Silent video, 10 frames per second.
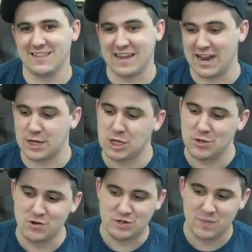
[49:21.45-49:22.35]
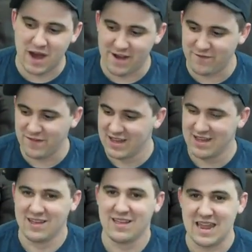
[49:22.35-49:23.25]
They got a huge buff,
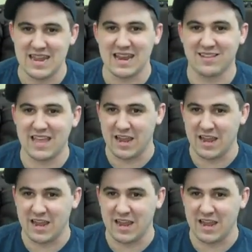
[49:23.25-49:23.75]
and they with they,